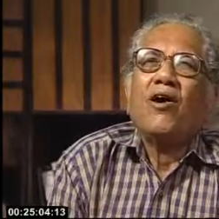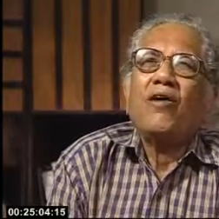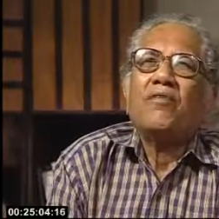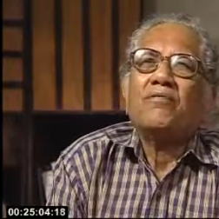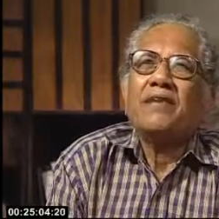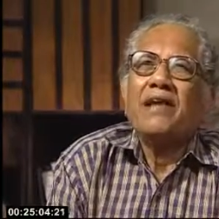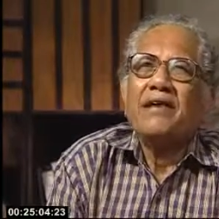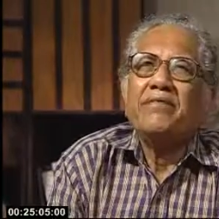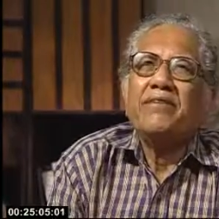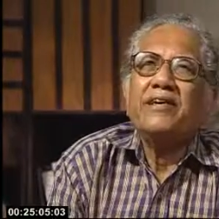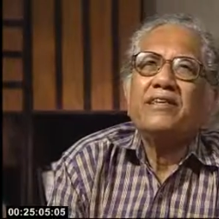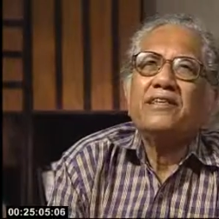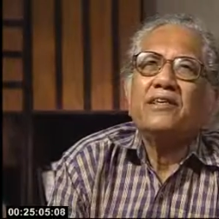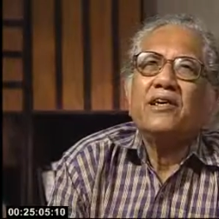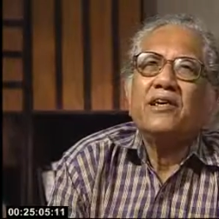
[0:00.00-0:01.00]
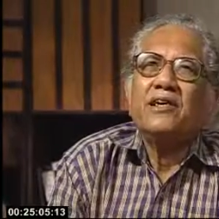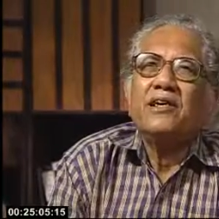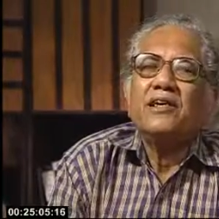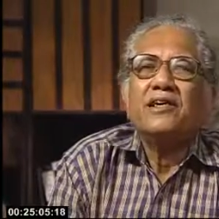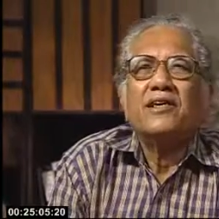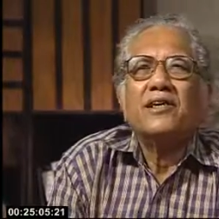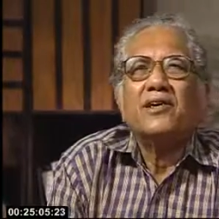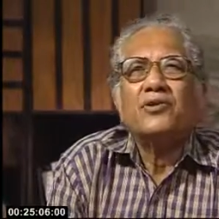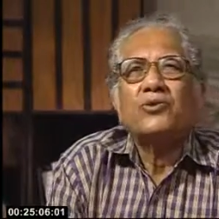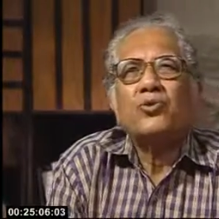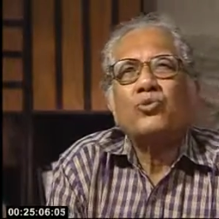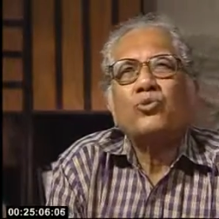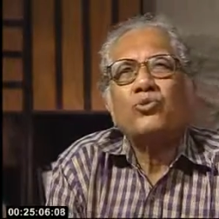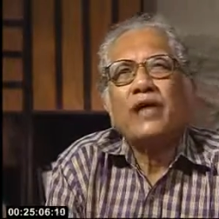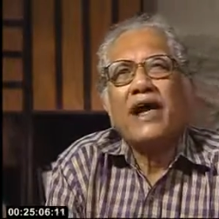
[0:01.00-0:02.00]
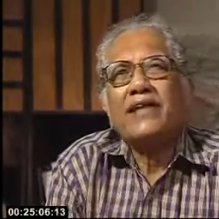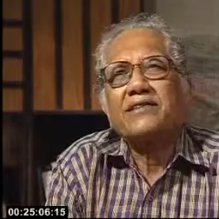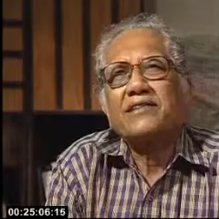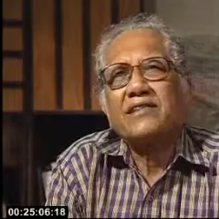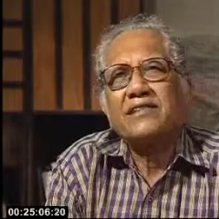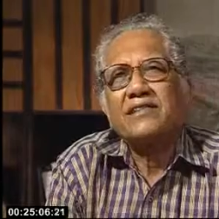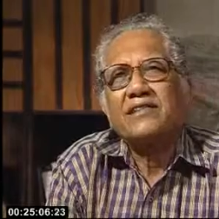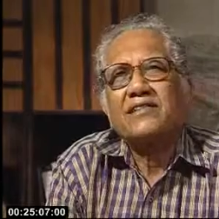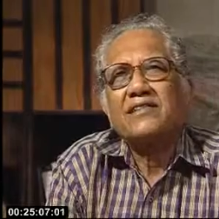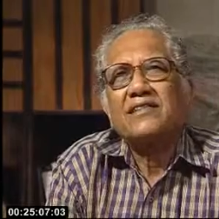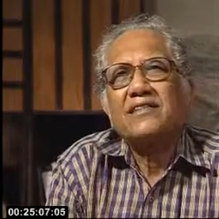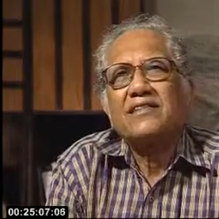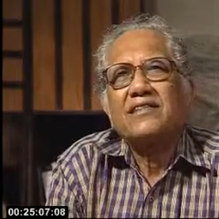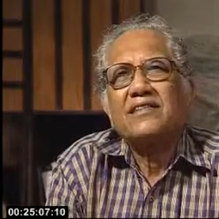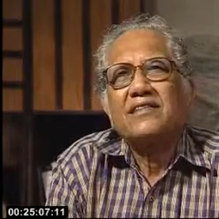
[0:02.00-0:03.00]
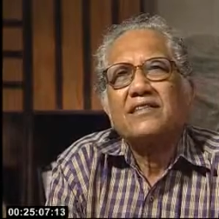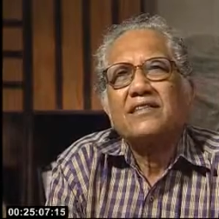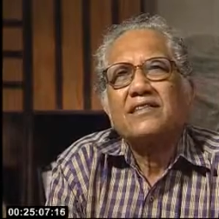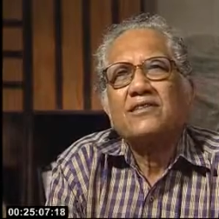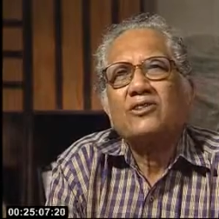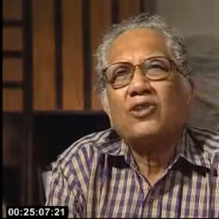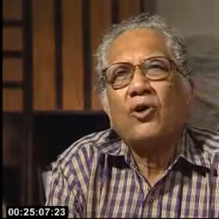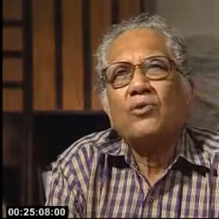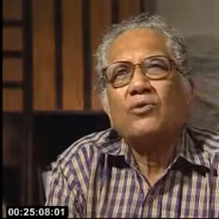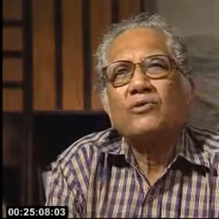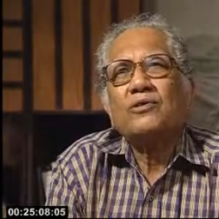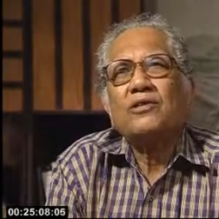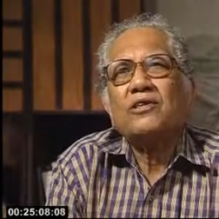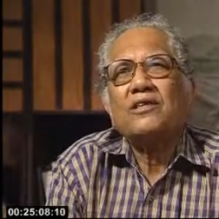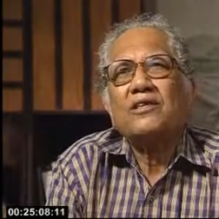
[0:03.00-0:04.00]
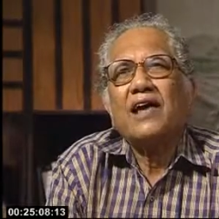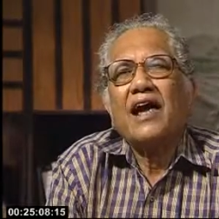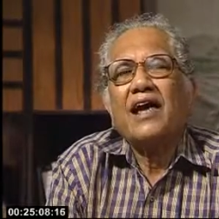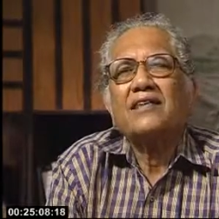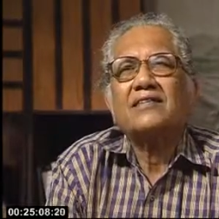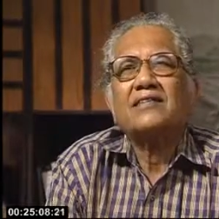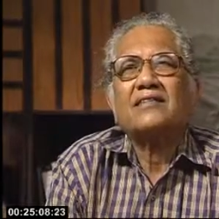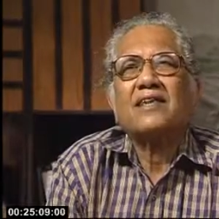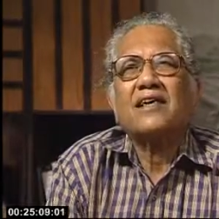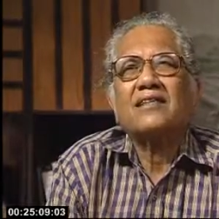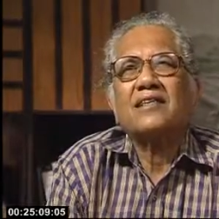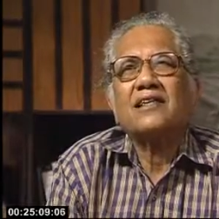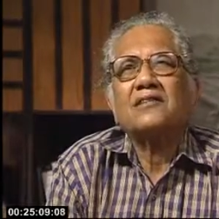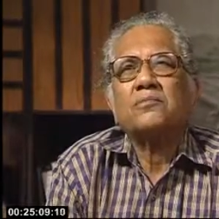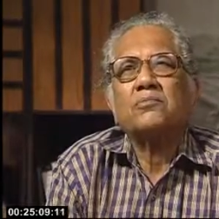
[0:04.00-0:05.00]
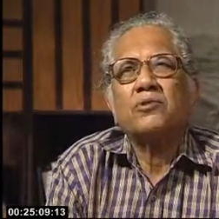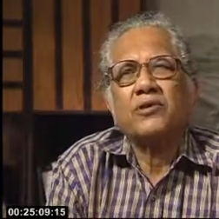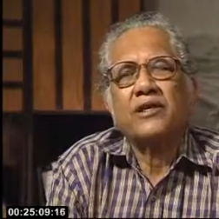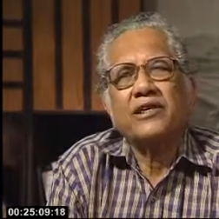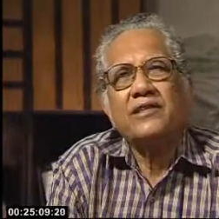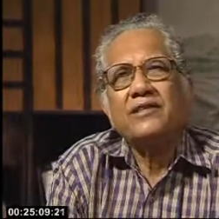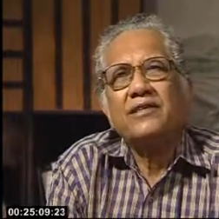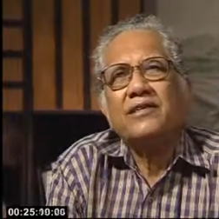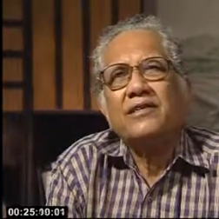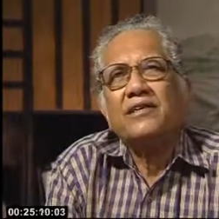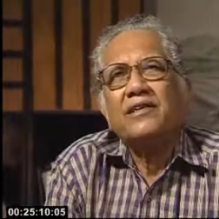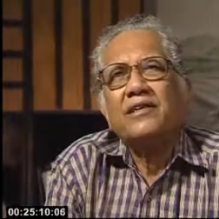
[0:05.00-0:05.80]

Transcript: of levying two taxes, Chauth and Sardeshmukhi,